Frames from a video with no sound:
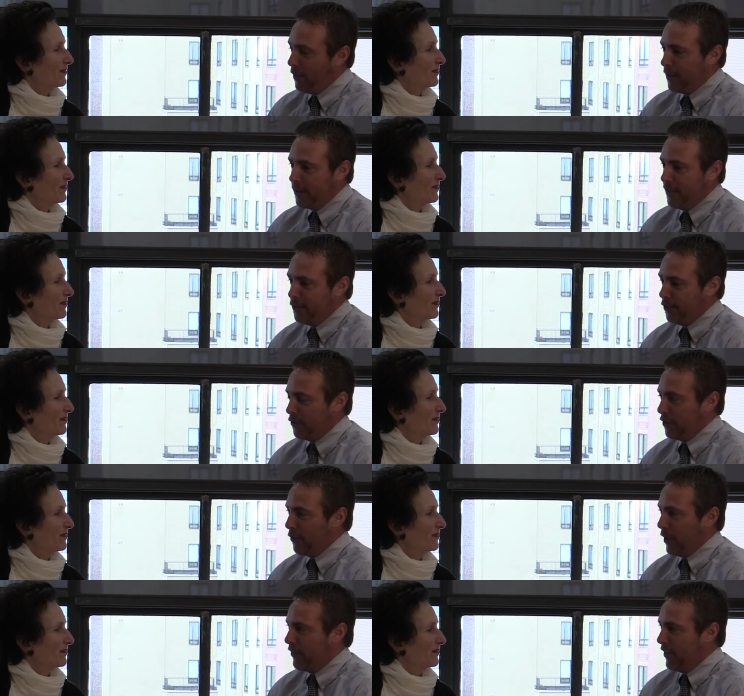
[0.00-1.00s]
Speaker 1: but it's just a
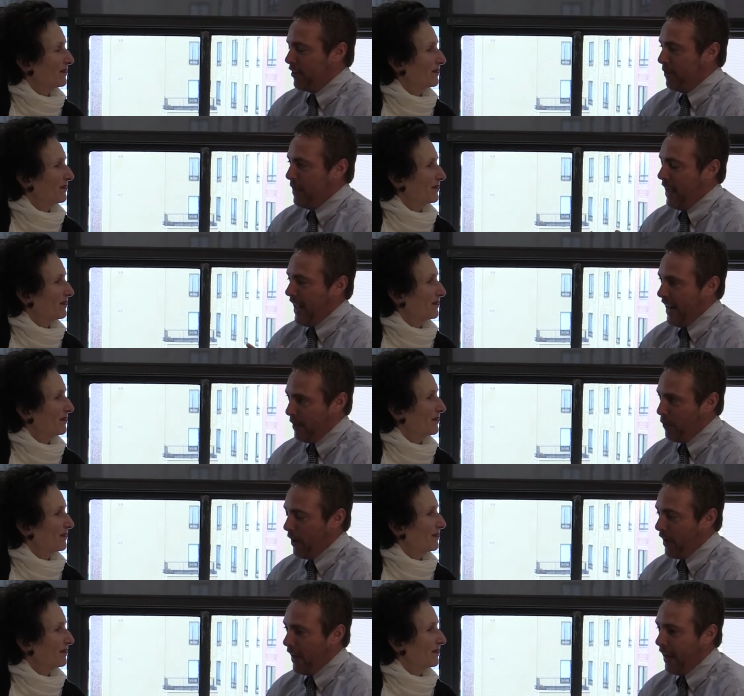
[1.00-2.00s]
great event to be at
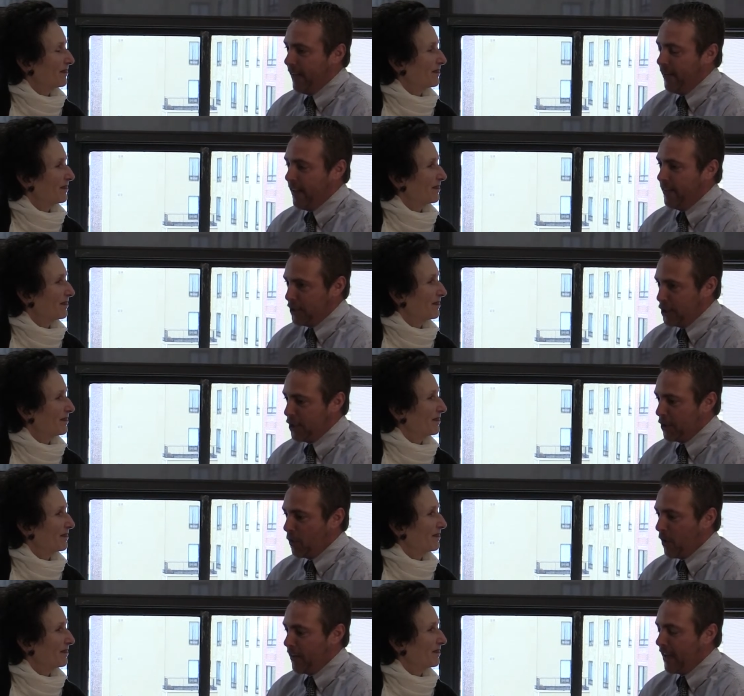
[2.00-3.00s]
anyway. And, and this
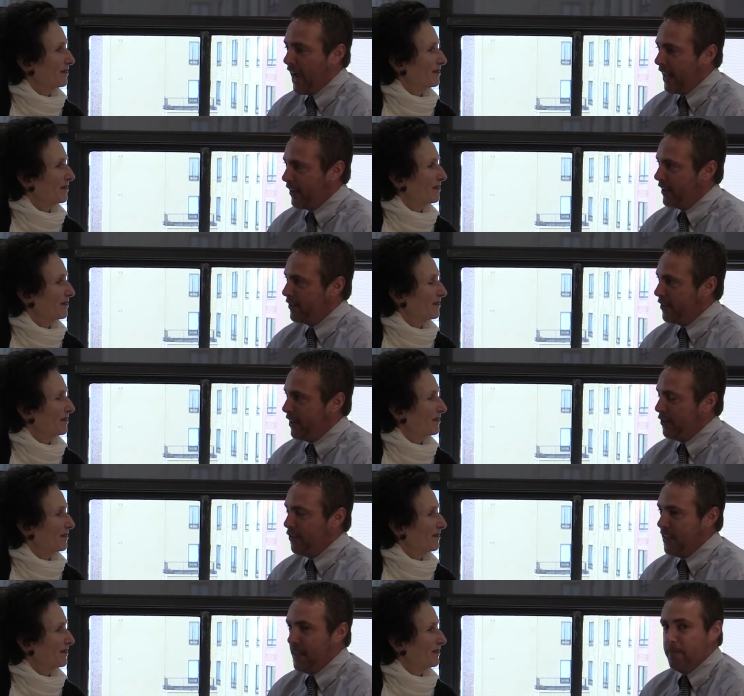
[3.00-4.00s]
year, one of the highlights
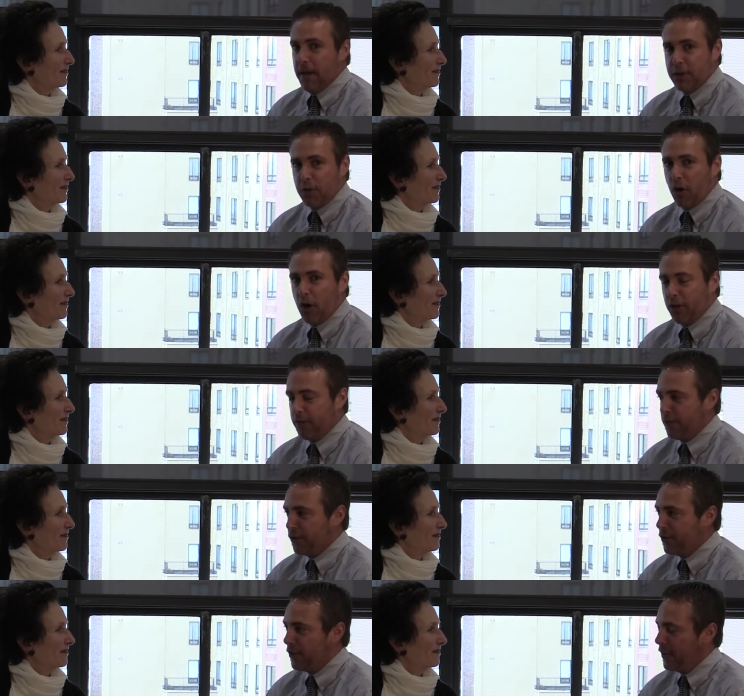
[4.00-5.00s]
is the Metro
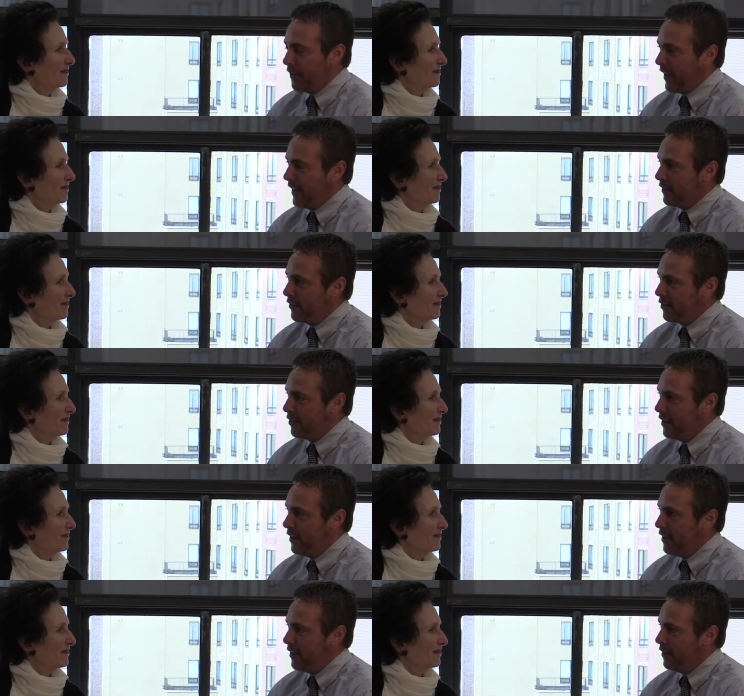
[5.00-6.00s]
Hartford Alliance
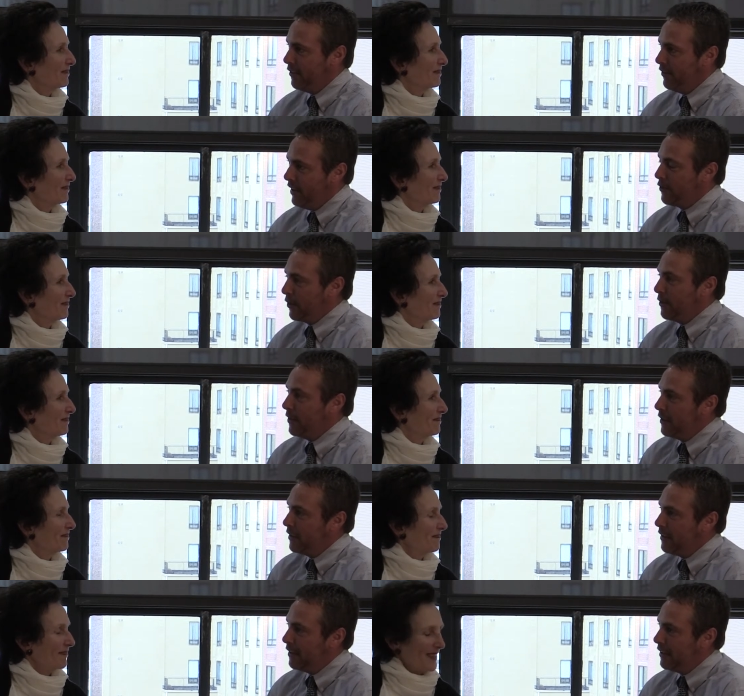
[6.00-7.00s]
Fan Zone.
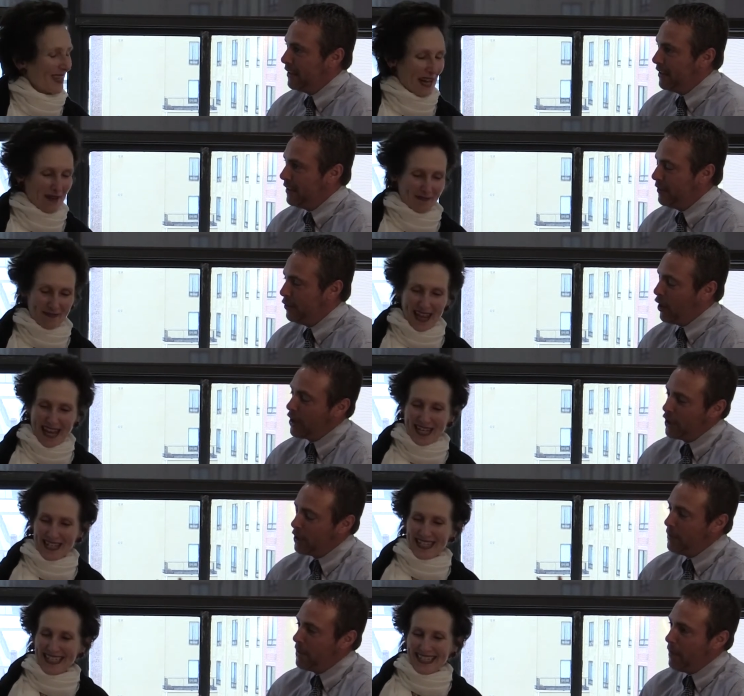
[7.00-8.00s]
Yeah. Talk a
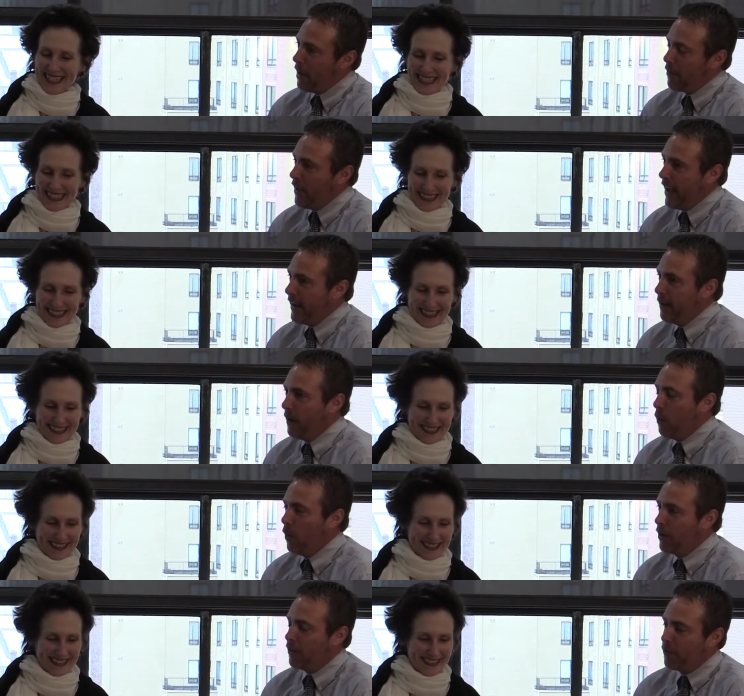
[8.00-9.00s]
little bit about that. Uh,
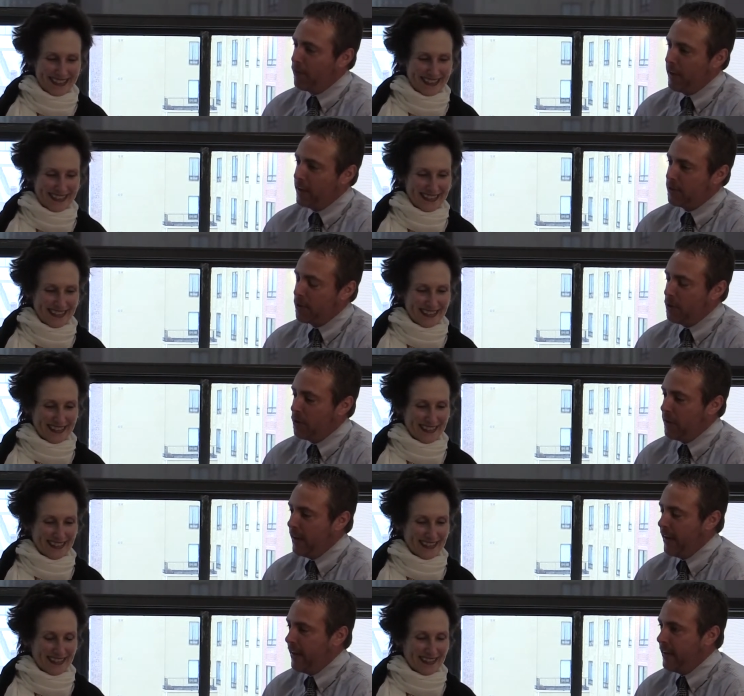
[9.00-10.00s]
what is the fan zone,
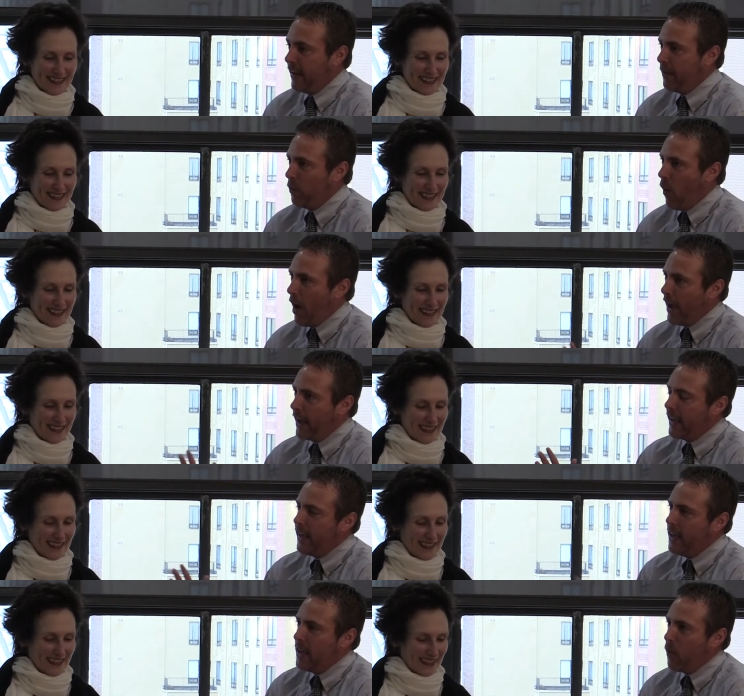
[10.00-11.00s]
and, and
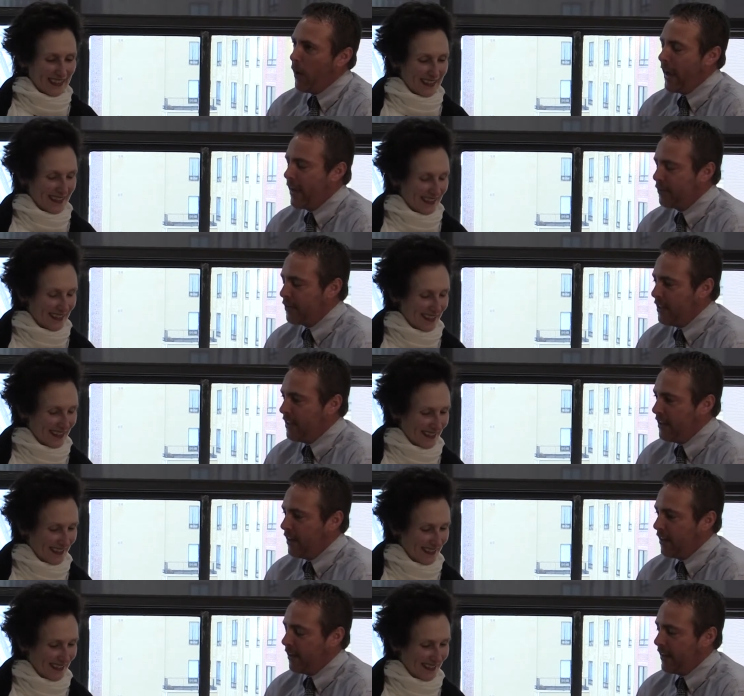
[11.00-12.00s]
why why has the uh,